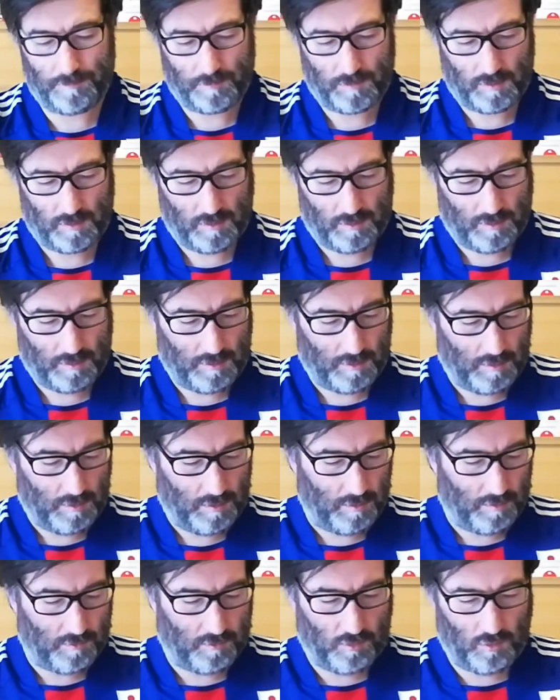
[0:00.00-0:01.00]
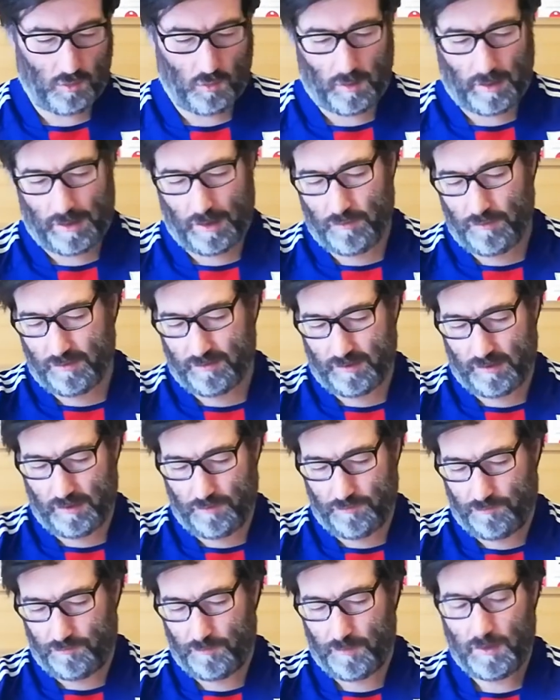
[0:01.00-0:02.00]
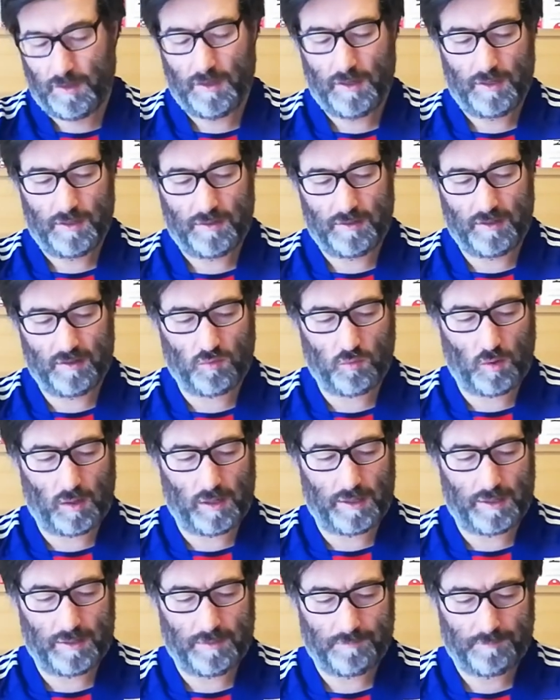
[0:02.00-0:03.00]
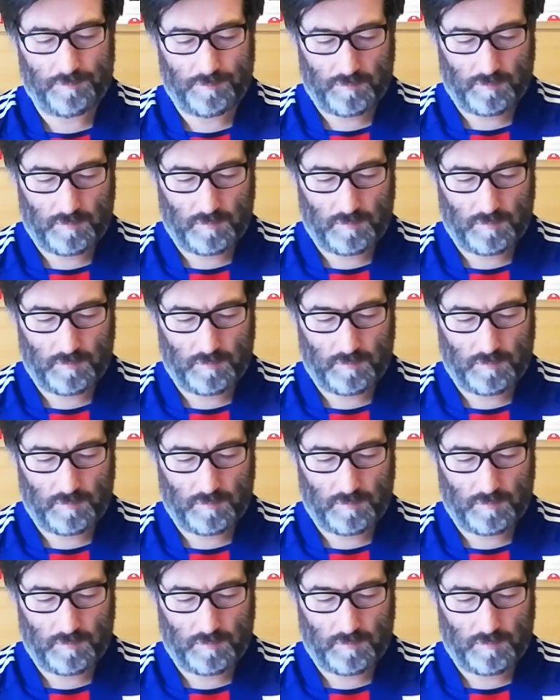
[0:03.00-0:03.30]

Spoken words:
So I received this one,